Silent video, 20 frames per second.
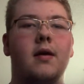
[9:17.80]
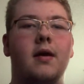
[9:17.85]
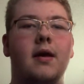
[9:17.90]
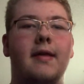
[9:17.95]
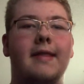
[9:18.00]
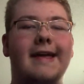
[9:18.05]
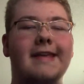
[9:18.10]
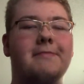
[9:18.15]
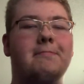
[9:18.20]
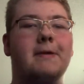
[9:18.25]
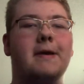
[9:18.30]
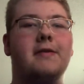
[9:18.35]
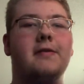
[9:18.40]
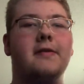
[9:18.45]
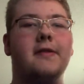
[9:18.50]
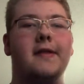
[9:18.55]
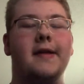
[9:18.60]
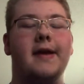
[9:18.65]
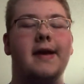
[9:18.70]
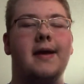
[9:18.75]
And that's
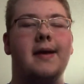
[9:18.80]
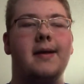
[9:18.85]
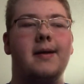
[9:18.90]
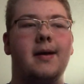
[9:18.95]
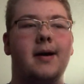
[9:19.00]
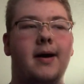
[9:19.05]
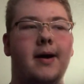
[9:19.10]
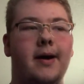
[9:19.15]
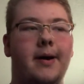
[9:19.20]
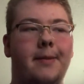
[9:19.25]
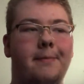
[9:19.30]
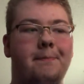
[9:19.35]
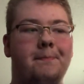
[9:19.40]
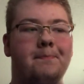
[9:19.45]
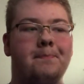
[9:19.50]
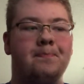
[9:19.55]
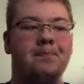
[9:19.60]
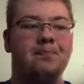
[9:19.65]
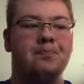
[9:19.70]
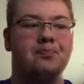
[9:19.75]
basically it. I
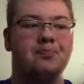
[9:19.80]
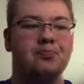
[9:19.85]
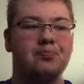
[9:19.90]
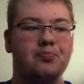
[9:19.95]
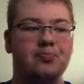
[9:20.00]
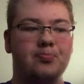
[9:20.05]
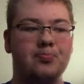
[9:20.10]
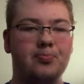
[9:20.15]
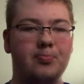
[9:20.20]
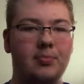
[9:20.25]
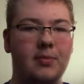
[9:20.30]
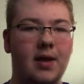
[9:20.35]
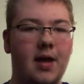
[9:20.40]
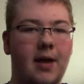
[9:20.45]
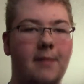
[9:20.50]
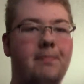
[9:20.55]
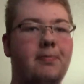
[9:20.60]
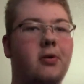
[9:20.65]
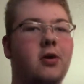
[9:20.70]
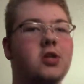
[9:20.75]

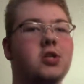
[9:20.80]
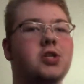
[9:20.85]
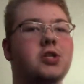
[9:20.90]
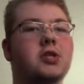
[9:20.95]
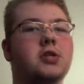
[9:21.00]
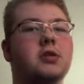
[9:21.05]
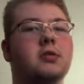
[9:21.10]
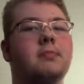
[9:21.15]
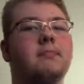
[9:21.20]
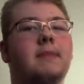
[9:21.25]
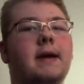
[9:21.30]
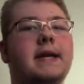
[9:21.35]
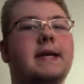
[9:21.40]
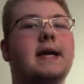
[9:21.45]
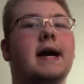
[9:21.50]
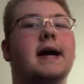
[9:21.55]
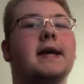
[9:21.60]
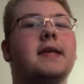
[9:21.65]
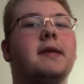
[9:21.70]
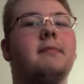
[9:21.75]
pushed my
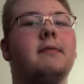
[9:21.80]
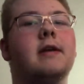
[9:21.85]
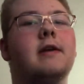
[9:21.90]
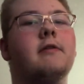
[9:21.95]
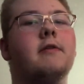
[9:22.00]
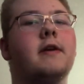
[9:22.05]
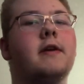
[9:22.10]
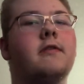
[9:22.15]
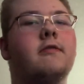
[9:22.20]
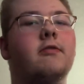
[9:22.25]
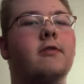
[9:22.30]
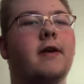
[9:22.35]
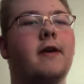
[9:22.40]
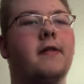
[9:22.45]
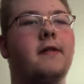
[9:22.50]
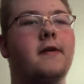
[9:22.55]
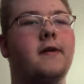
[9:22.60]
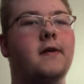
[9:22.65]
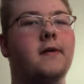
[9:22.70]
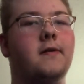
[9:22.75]
documentary
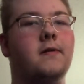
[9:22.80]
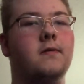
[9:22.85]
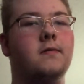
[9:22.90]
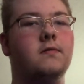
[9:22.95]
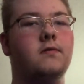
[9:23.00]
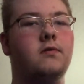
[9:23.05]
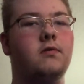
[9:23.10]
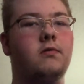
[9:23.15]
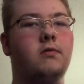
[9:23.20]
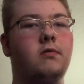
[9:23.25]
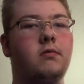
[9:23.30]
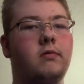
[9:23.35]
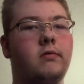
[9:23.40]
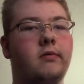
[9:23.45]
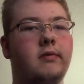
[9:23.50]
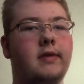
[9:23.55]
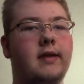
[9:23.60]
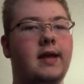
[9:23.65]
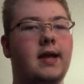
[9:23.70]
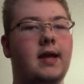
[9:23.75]
trailer
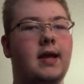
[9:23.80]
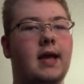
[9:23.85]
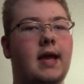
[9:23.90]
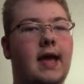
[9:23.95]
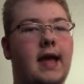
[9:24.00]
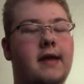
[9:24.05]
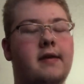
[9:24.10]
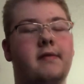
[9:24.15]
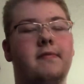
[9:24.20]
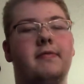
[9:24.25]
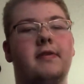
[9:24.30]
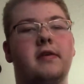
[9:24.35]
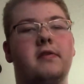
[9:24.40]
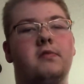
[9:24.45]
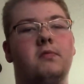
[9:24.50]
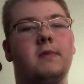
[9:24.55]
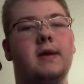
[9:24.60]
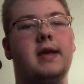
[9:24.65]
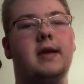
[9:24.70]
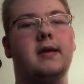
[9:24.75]
to the end of
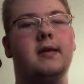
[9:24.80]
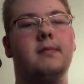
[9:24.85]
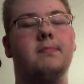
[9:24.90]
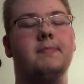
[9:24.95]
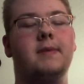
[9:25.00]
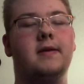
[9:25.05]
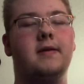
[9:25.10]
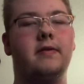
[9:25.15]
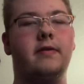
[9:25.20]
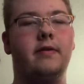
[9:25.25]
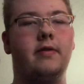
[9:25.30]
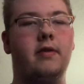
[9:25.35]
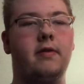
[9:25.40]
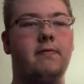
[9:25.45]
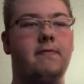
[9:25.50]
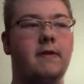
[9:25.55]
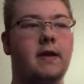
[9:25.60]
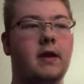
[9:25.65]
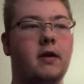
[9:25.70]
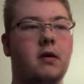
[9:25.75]
this week because of this
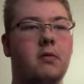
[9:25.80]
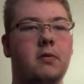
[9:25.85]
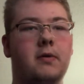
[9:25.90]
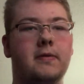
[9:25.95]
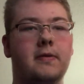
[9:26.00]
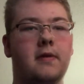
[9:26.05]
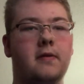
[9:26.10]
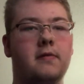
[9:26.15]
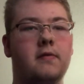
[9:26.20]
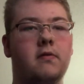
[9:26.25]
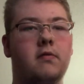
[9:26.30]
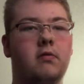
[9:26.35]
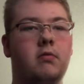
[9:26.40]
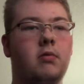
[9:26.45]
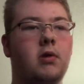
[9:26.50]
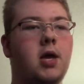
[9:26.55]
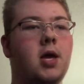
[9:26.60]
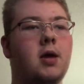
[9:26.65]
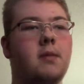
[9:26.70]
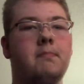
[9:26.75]
video. I want this to
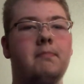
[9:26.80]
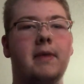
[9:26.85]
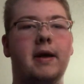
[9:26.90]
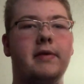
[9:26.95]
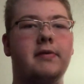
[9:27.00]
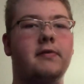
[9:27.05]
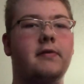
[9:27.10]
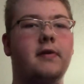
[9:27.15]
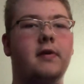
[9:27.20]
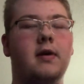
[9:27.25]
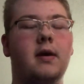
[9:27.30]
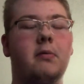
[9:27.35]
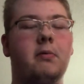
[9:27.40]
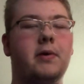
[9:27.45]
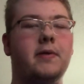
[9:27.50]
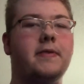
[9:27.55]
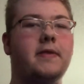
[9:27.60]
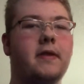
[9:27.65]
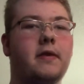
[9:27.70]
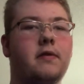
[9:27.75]
muster. I
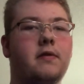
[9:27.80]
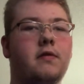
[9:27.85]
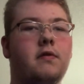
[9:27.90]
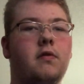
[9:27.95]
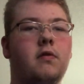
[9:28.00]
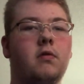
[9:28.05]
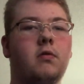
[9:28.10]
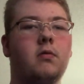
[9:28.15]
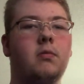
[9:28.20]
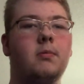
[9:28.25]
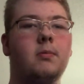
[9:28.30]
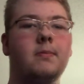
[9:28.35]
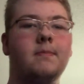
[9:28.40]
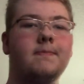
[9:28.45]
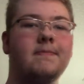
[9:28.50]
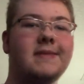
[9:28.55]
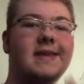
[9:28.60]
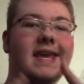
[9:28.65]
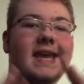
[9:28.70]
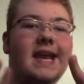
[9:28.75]
want this to...
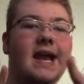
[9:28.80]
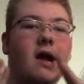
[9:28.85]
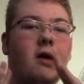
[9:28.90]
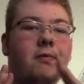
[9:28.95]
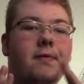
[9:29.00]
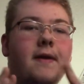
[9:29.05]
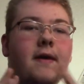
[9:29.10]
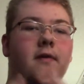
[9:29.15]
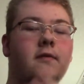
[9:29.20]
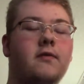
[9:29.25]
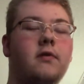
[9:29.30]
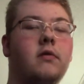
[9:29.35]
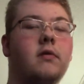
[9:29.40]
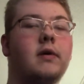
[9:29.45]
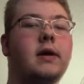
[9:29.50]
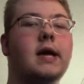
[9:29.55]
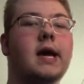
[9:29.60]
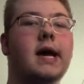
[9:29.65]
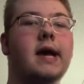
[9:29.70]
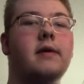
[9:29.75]
get out there to
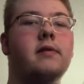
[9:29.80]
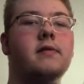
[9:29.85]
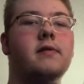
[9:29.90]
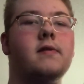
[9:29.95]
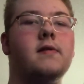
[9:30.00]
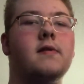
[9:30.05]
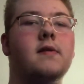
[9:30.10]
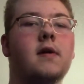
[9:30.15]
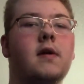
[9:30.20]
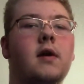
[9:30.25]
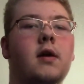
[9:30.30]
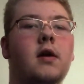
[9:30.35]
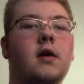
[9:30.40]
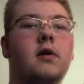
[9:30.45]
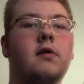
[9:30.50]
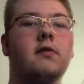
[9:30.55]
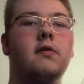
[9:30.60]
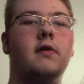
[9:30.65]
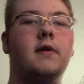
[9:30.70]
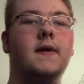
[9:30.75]
you guys
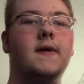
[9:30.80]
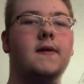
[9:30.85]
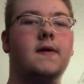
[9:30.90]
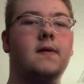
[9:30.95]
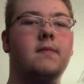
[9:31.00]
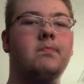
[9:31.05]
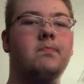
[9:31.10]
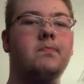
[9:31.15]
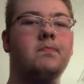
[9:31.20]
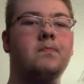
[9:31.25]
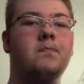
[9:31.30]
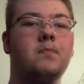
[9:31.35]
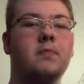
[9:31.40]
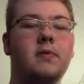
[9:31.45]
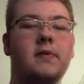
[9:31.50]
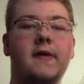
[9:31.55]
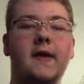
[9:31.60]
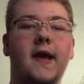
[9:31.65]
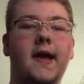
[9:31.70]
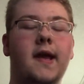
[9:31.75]
so you can
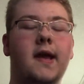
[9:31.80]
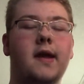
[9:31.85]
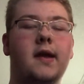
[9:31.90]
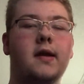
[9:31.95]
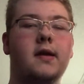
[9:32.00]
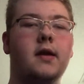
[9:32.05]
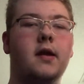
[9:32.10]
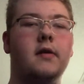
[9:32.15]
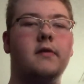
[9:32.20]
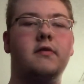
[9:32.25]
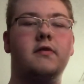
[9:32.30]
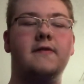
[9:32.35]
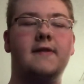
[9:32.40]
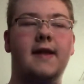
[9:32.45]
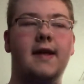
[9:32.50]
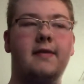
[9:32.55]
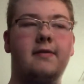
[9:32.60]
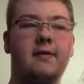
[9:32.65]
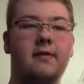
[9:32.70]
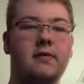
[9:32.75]
see it and
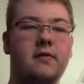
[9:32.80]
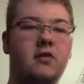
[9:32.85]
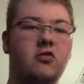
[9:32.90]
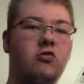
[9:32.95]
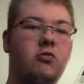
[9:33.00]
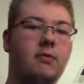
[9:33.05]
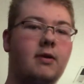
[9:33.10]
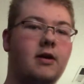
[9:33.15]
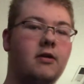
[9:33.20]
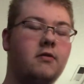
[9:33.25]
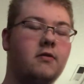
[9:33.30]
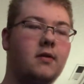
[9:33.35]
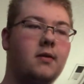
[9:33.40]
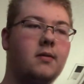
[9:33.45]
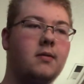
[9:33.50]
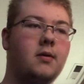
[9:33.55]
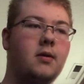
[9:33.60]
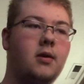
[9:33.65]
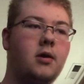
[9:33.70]
understand the situation.